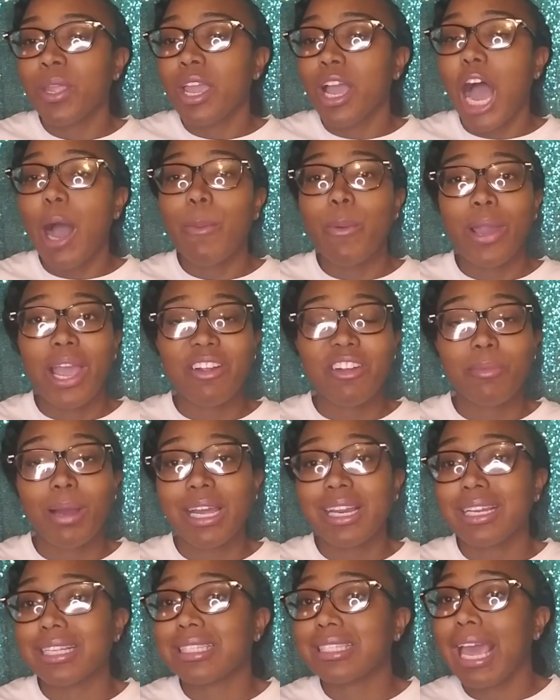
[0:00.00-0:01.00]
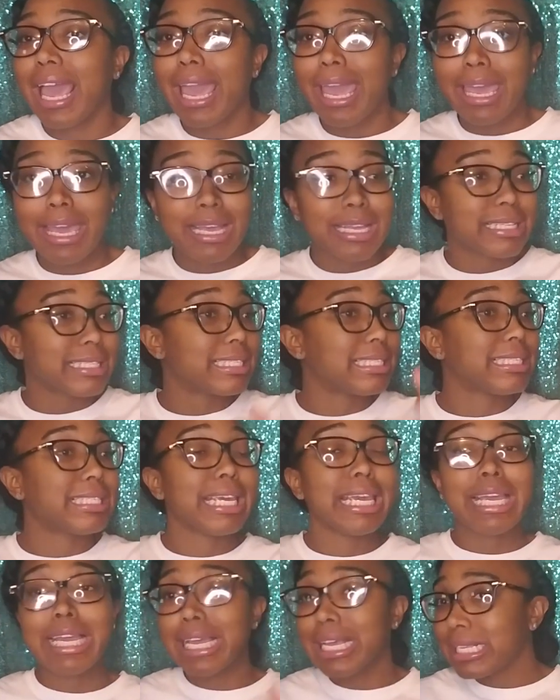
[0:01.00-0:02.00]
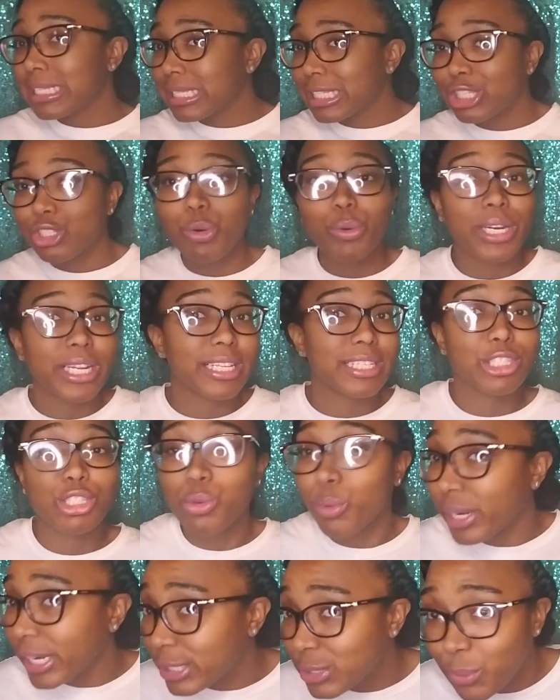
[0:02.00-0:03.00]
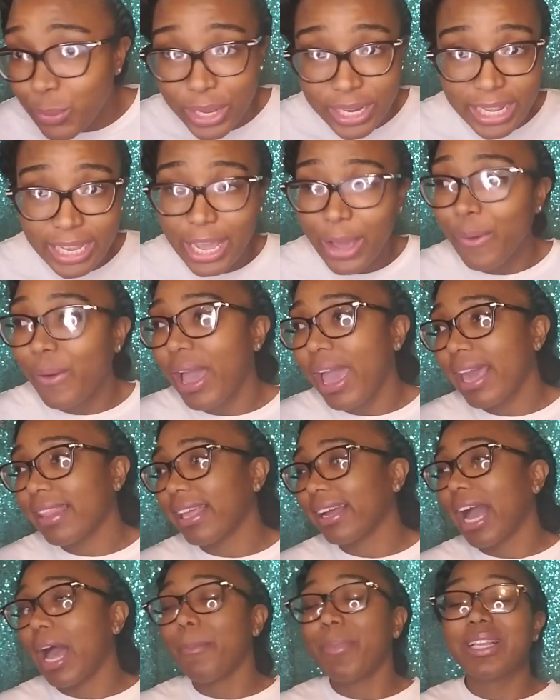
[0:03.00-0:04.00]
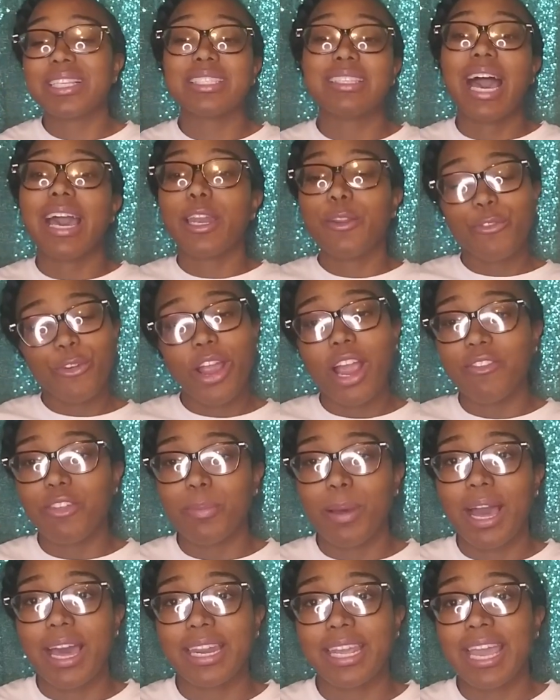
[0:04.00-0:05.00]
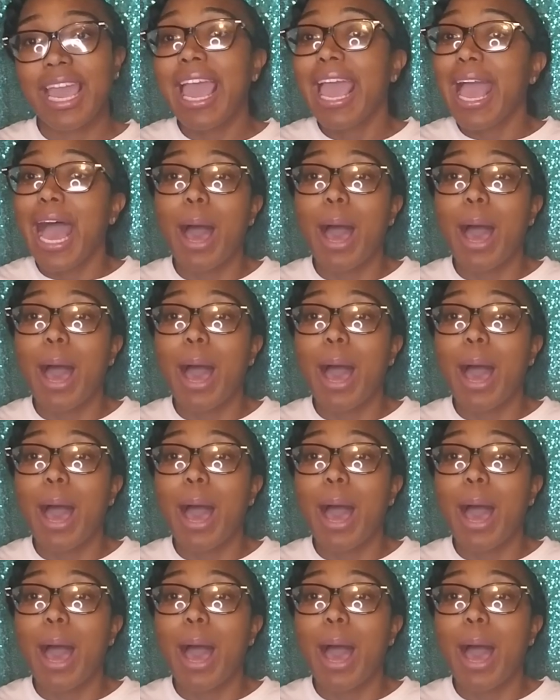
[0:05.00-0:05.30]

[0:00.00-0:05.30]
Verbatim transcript: I want everybody to take C's 2020, okay? Like, I'm excited for everybody.